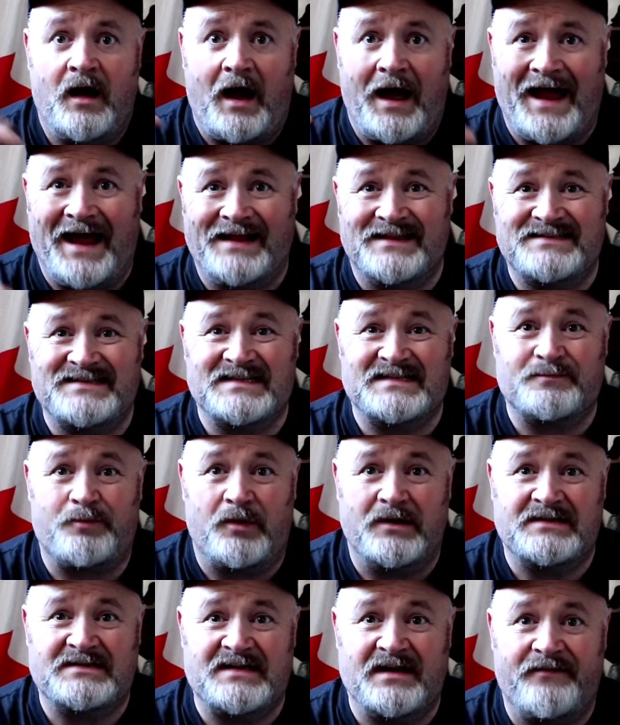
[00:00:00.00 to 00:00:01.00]
I had
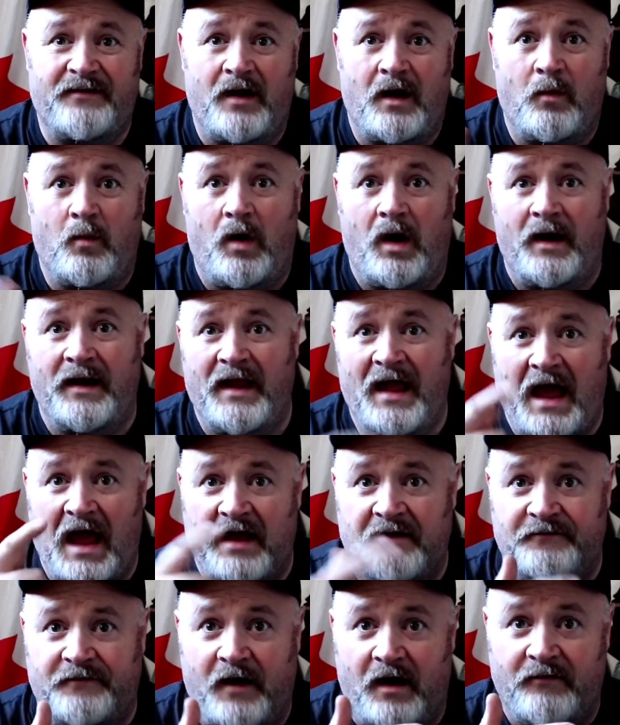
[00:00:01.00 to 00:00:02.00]
6.7 on one
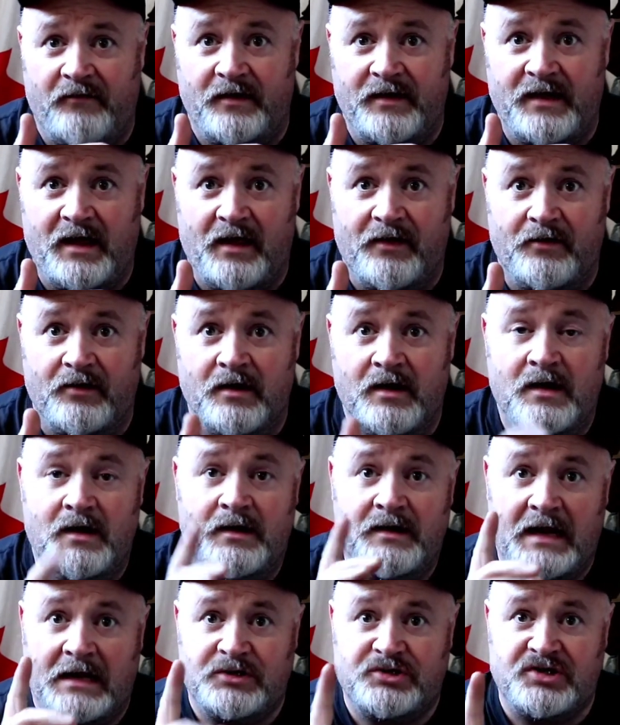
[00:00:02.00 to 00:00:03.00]
and 5 on the other.
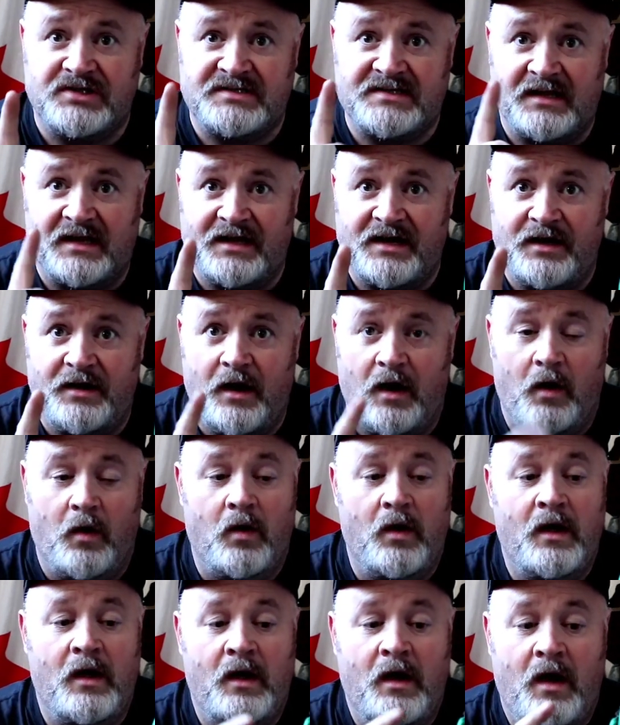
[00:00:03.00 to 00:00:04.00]
Now just to let you know,
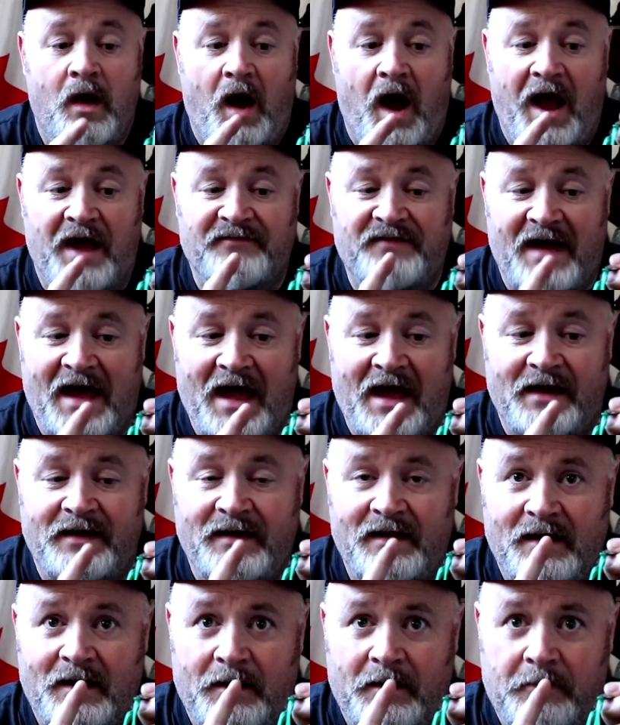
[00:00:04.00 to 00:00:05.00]
I've
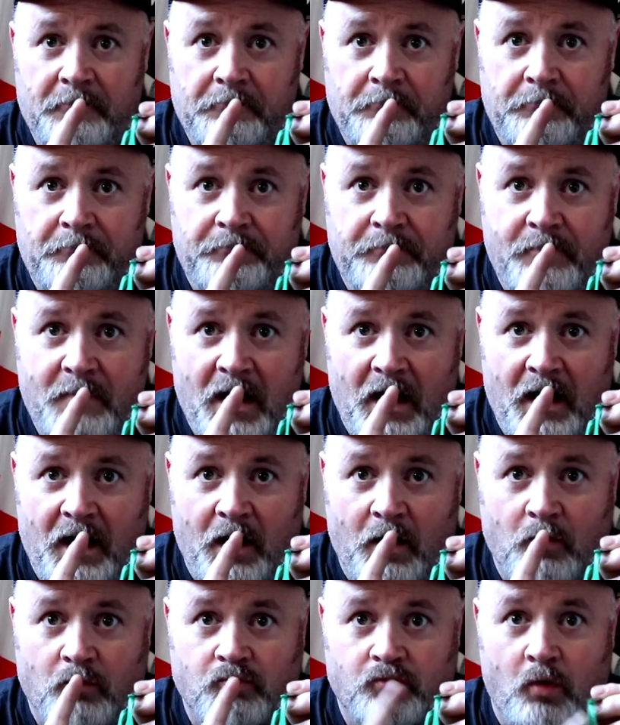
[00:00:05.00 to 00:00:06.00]
had
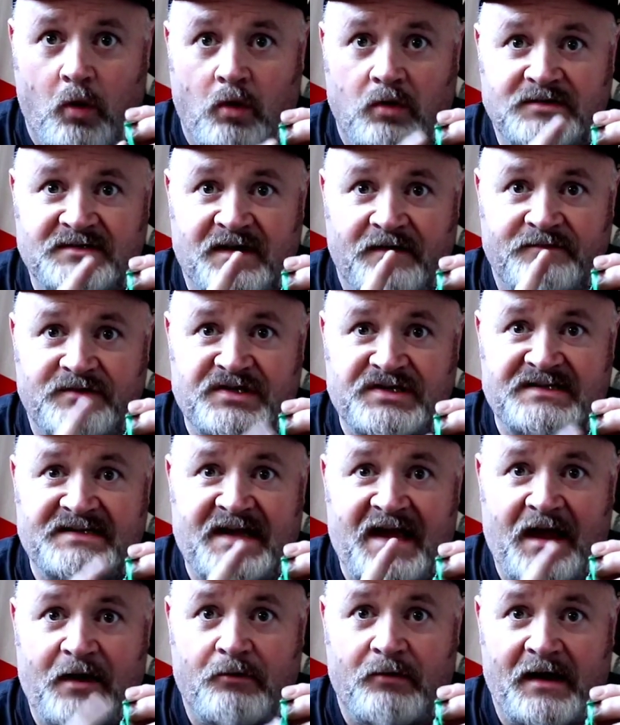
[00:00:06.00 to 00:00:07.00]
rolls of
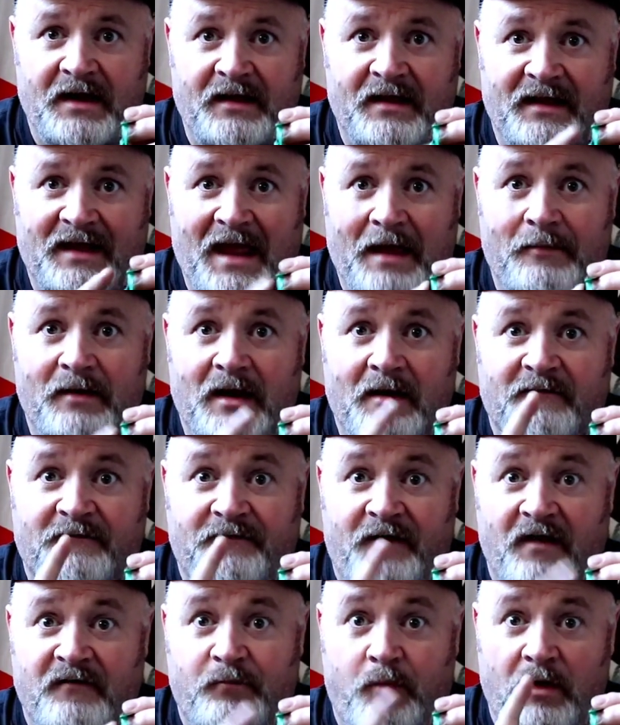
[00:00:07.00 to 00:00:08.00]
GZK green that came in at
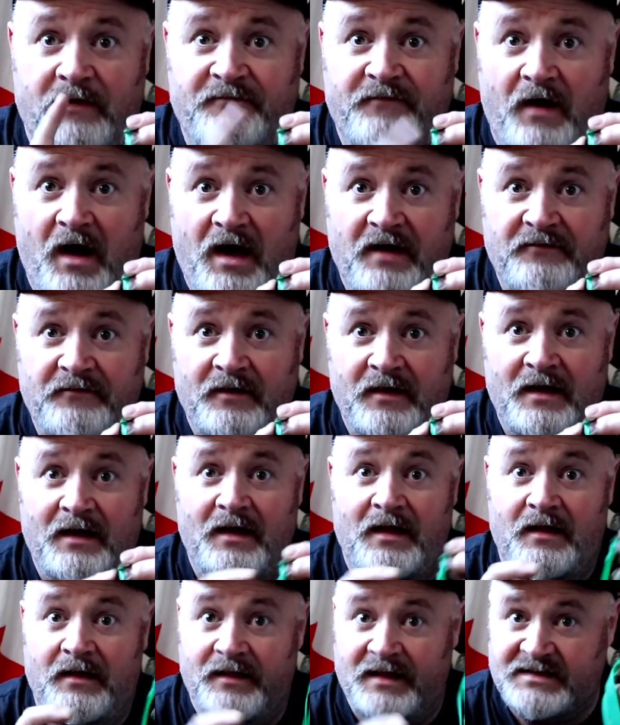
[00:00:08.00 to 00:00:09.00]
5.5.
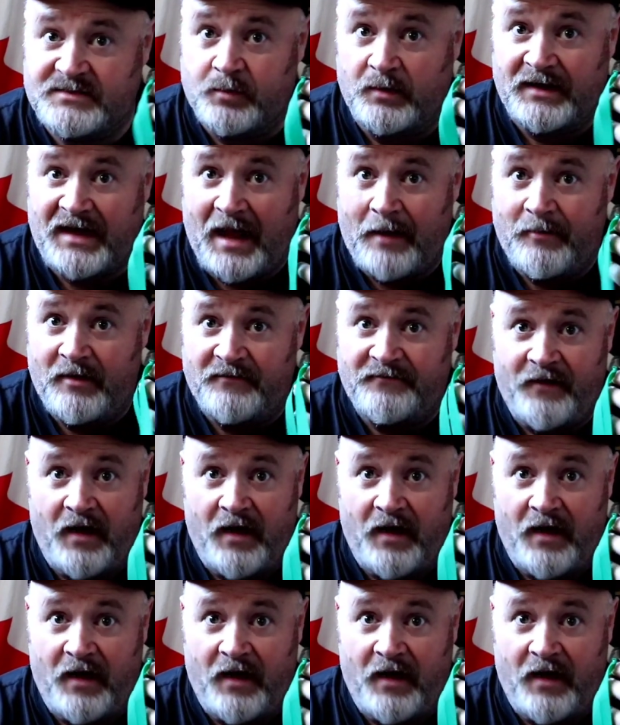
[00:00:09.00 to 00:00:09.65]
This one came in